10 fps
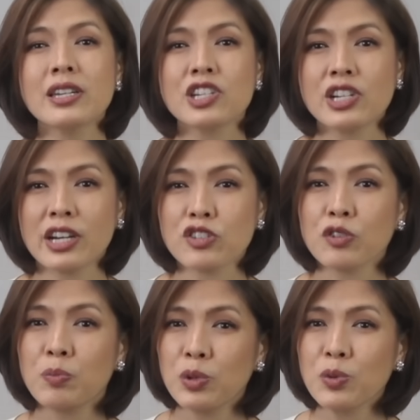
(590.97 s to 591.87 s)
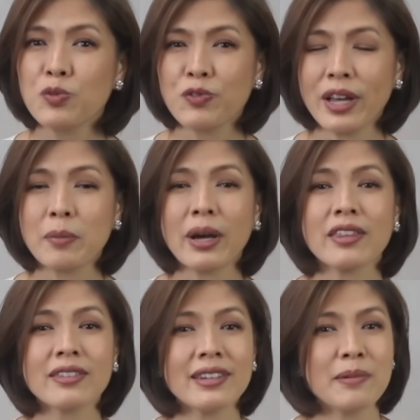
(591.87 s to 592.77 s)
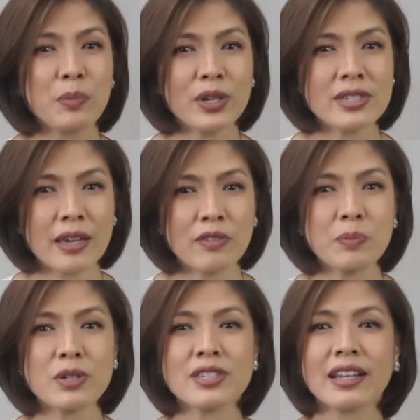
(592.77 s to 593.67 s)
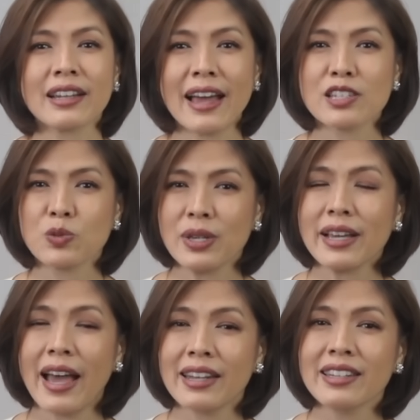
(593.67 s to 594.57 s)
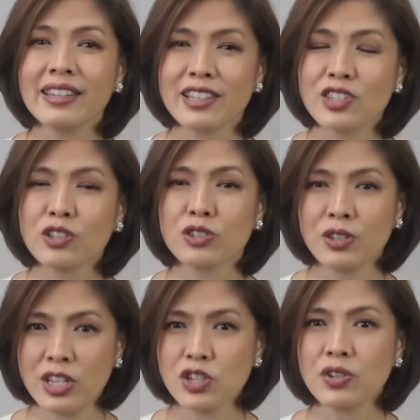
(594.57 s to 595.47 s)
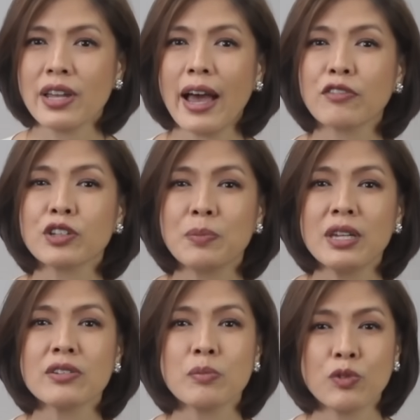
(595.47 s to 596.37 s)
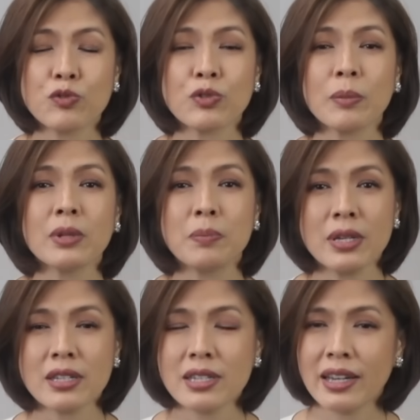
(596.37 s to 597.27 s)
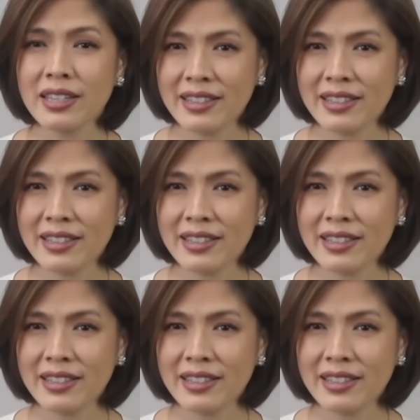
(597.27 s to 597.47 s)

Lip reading: Shares of Bloom fell by 3.7% last week, adding insult to injury after being removed from the PSEi